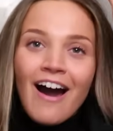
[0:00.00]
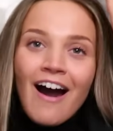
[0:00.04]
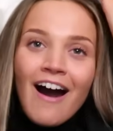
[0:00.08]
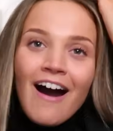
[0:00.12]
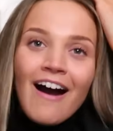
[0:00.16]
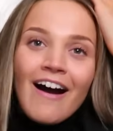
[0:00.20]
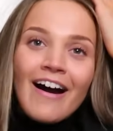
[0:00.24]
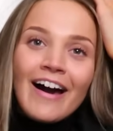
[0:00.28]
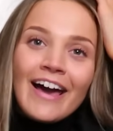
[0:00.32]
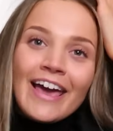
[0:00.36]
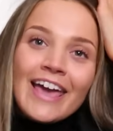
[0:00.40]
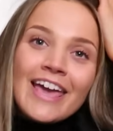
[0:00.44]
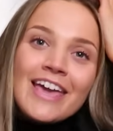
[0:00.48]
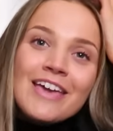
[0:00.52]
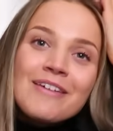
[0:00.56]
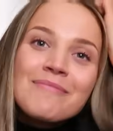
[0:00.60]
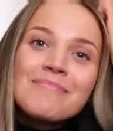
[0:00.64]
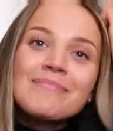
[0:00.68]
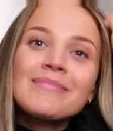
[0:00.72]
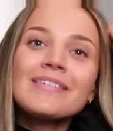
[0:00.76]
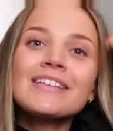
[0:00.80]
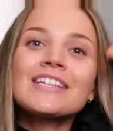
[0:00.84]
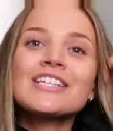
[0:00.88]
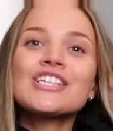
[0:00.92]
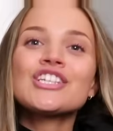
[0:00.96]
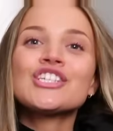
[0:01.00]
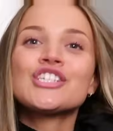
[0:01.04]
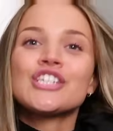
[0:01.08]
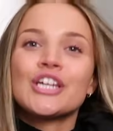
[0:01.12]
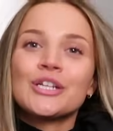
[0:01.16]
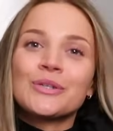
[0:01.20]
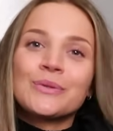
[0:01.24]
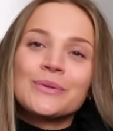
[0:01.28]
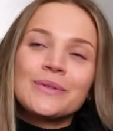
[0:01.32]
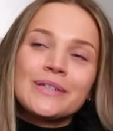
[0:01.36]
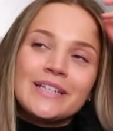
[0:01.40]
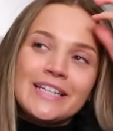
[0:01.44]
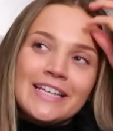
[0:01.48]
I'm
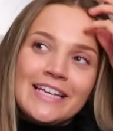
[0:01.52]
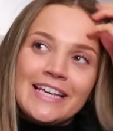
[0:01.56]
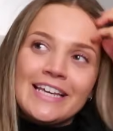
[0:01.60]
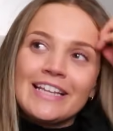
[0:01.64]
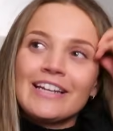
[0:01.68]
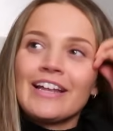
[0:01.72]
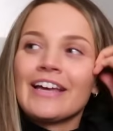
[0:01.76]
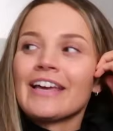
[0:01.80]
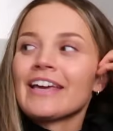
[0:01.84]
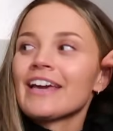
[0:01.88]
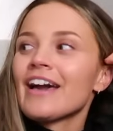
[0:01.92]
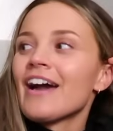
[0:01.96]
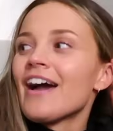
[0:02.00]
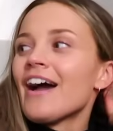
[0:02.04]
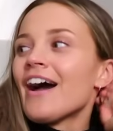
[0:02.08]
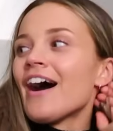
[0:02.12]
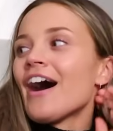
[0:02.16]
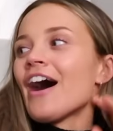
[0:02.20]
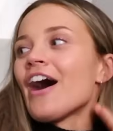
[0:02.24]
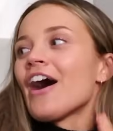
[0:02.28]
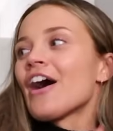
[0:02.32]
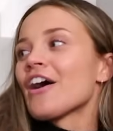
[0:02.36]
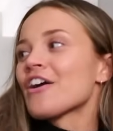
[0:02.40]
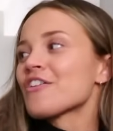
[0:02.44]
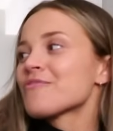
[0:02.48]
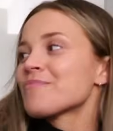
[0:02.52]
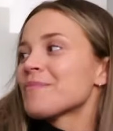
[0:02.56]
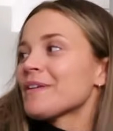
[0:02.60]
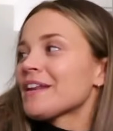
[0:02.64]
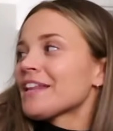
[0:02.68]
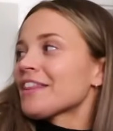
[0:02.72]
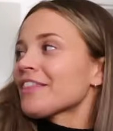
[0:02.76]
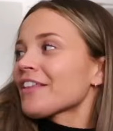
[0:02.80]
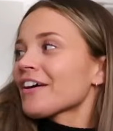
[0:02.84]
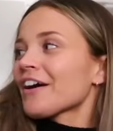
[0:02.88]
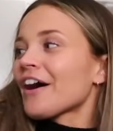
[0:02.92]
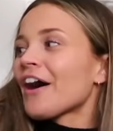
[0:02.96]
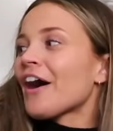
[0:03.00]
genuinely, like, I've been
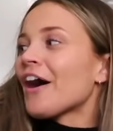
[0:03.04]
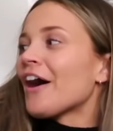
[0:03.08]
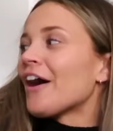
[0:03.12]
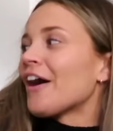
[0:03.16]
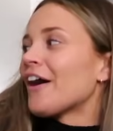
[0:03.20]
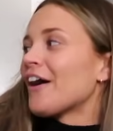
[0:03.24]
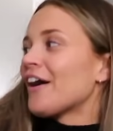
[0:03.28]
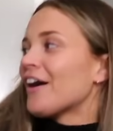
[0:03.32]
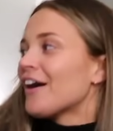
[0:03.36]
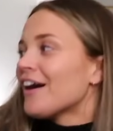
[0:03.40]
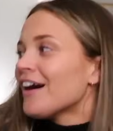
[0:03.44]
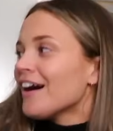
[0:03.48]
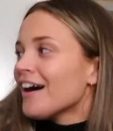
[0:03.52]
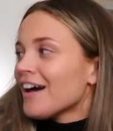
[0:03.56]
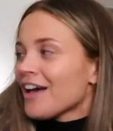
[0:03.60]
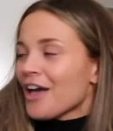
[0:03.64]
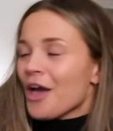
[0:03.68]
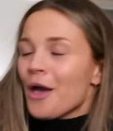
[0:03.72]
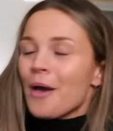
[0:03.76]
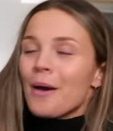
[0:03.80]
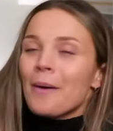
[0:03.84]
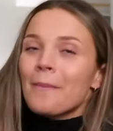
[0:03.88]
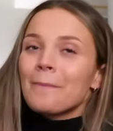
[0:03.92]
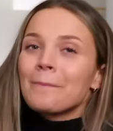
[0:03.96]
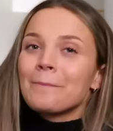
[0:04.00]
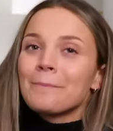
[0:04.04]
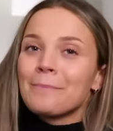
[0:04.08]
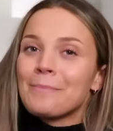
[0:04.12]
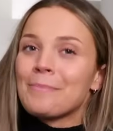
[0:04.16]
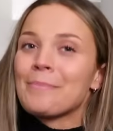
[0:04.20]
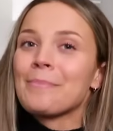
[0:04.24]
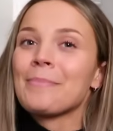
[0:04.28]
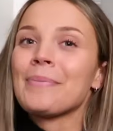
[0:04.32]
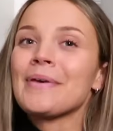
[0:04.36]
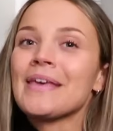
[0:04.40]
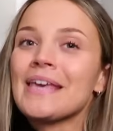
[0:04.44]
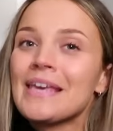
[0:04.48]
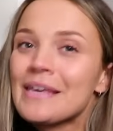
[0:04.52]
in the car
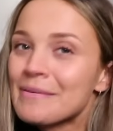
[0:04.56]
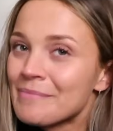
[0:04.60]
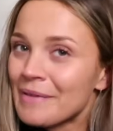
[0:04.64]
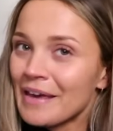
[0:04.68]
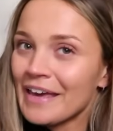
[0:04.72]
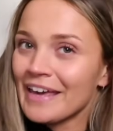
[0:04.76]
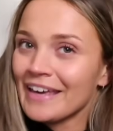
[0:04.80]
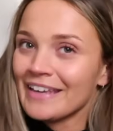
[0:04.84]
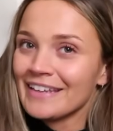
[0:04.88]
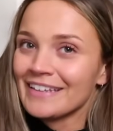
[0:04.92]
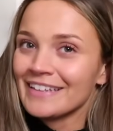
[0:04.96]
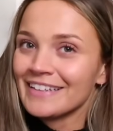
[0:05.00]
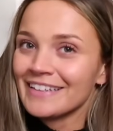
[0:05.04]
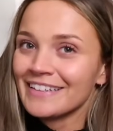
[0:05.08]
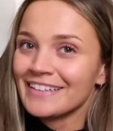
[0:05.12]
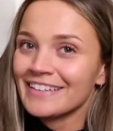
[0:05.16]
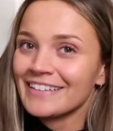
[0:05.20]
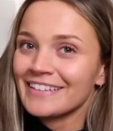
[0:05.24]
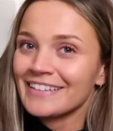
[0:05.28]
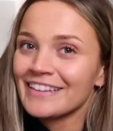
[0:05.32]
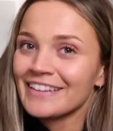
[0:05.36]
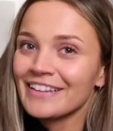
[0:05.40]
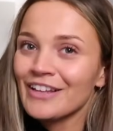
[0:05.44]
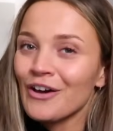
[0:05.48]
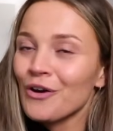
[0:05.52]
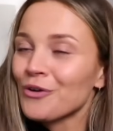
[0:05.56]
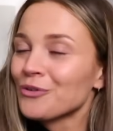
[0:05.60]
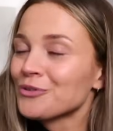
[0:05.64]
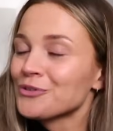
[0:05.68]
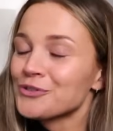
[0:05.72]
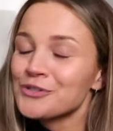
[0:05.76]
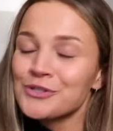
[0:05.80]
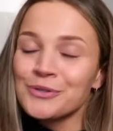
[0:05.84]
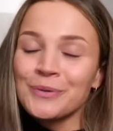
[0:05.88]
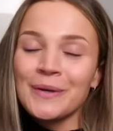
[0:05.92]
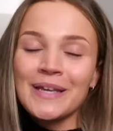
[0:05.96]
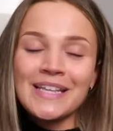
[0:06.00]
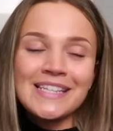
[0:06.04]
beaming on
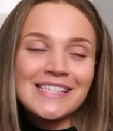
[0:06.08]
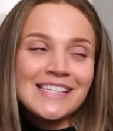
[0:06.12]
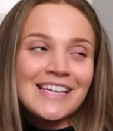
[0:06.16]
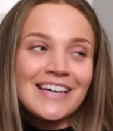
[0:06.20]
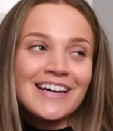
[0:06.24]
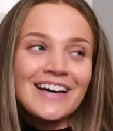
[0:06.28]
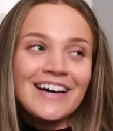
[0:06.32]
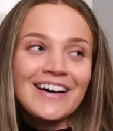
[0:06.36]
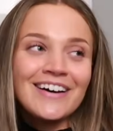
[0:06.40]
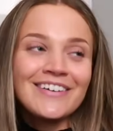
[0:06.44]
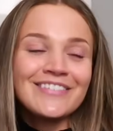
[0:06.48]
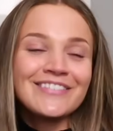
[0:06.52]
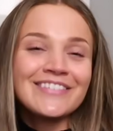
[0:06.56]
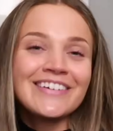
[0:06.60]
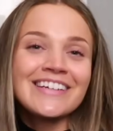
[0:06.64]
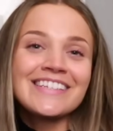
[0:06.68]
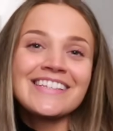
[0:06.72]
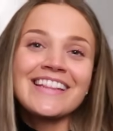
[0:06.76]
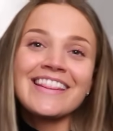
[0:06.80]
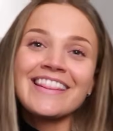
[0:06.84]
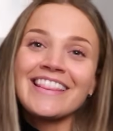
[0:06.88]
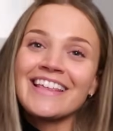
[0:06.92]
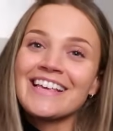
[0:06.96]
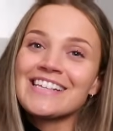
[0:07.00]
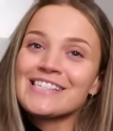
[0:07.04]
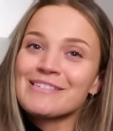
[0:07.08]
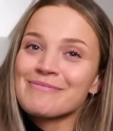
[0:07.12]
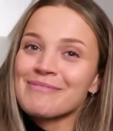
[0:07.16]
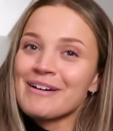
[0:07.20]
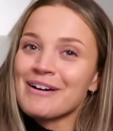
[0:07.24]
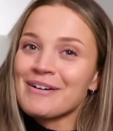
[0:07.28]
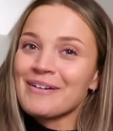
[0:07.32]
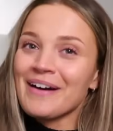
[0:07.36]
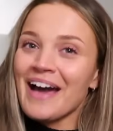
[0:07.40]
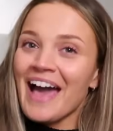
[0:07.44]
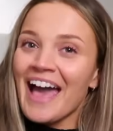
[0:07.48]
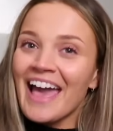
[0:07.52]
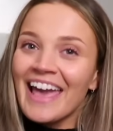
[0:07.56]
Twitter, reading things
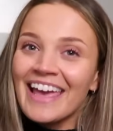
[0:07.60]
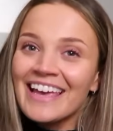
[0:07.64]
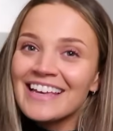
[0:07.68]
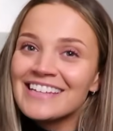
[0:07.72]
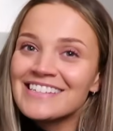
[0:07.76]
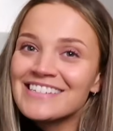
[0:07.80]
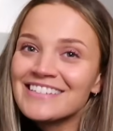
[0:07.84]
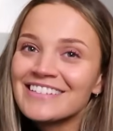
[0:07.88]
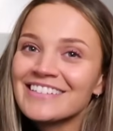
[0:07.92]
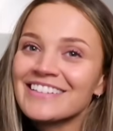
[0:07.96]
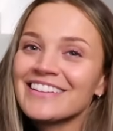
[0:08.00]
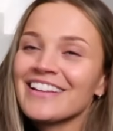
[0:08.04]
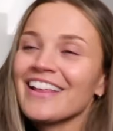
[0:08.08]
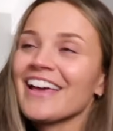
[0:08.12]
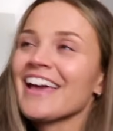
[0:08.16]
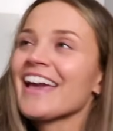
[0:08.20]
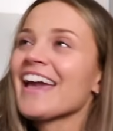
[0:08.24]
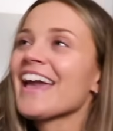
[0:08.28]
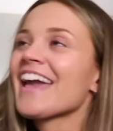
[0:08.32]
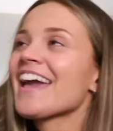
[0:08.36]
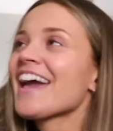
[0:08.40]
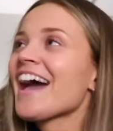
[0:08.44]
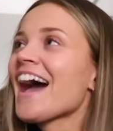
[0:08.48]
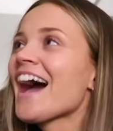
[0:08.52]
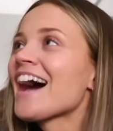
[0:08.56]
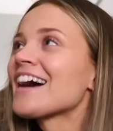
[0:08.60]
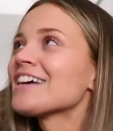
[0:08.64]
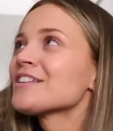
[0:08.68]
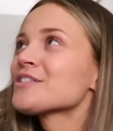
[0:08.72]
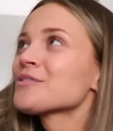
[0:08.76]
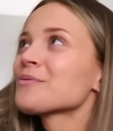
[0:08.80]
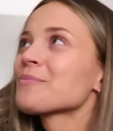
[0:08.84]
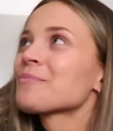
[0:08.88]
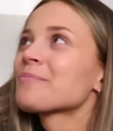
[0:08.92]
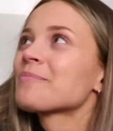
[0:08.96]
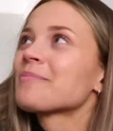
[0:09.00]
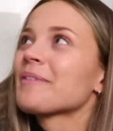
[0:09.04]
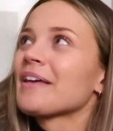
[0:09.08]
about Aiden. Like, it has
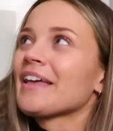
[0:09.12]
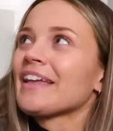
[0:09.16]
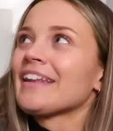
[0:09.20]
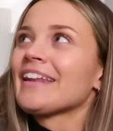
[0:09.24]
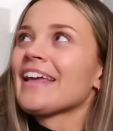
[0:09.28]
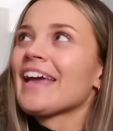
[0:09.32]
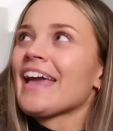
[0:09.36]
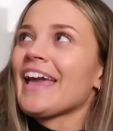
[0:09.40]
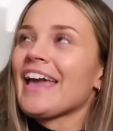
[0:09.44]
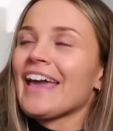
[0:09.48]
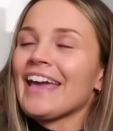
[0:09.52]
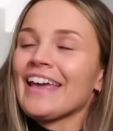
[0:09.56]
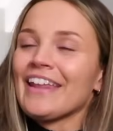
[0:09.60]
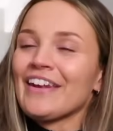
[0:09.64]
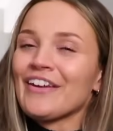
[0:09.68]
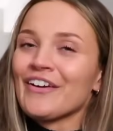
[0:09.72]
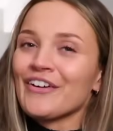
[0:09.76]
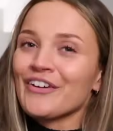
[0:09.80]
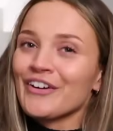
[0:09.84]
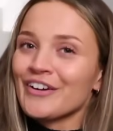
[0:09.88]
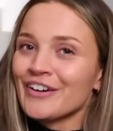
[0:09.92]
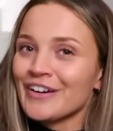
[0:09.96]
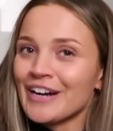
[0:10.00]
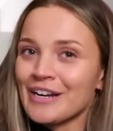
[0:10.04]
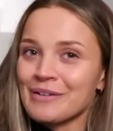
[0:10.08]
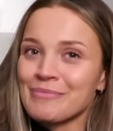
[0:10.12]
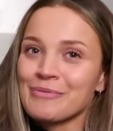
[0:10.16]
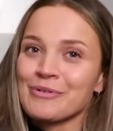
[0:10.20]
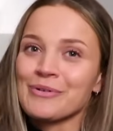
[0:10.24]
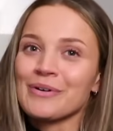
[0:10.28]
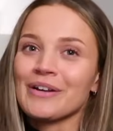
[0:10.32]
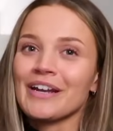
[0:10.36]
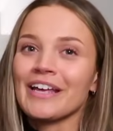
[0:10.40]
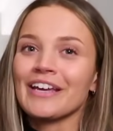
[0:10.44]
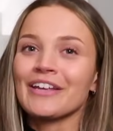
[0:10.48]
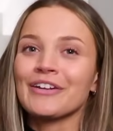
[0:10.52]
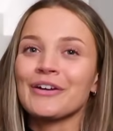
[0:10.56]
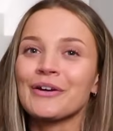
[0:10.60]
been incredible,
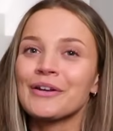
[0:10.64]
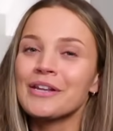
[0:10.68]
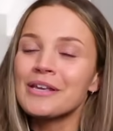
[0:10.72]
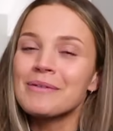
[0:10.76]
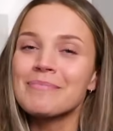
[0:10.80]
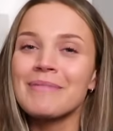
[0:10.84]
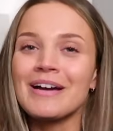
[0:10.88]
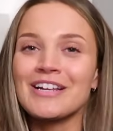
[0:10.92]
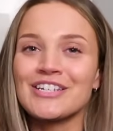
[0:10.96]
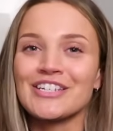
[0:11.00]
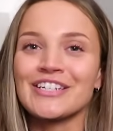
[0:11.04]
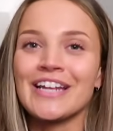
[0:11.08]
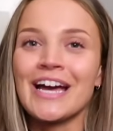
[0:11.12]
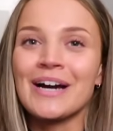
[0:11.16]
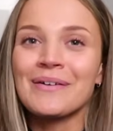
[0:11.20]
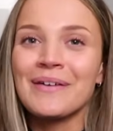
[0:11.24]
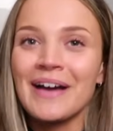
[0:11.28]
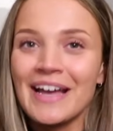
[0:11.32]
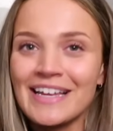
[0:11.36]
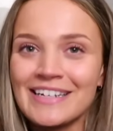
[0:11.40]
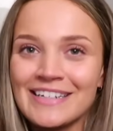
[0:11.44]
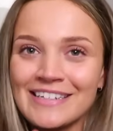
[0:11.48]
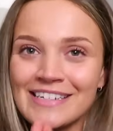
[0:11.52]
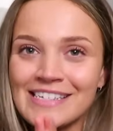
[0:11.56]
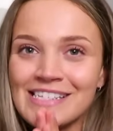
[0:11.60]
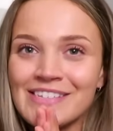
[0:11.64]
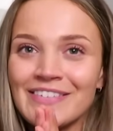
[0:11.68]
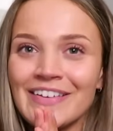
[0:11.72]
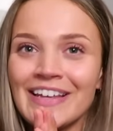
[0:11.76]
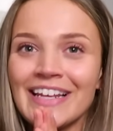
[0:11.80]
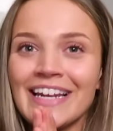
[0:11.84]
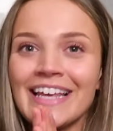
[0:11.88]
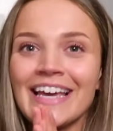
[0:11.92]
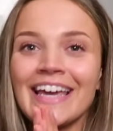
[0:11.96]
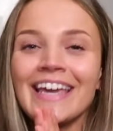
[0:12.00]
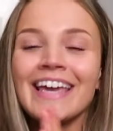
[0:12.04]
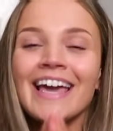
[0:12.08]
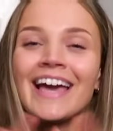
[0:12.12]
and I can only imagine how Aiden is
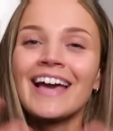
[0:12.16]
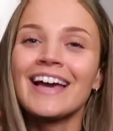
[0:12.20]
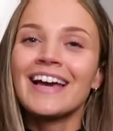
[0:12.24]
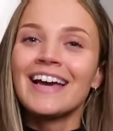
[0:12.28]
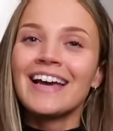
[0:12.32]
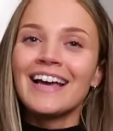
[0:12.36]
feeling.